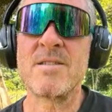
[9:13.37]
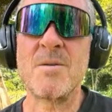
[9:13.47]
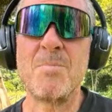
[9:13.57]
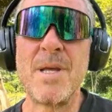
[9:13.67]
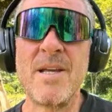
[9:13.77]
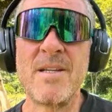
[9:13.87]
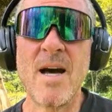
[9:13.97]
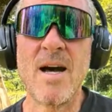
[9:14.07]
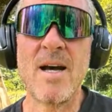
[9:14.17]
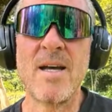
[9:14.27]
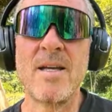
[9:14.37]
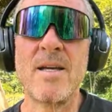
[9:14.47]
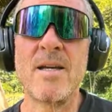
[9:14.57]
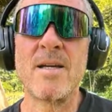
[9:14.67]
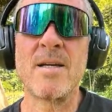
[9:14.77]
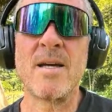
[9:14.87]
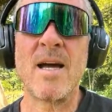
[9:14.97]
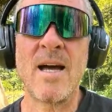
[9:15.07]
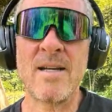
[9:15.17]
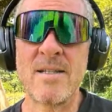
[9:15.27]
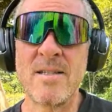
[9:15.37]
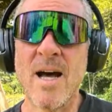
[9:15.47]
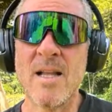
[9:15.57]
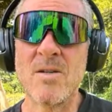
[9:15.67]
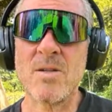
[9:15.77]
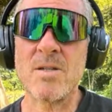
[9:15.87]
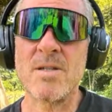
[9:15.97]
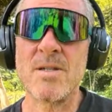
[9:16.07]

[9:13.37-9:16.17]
to pDAI at $1,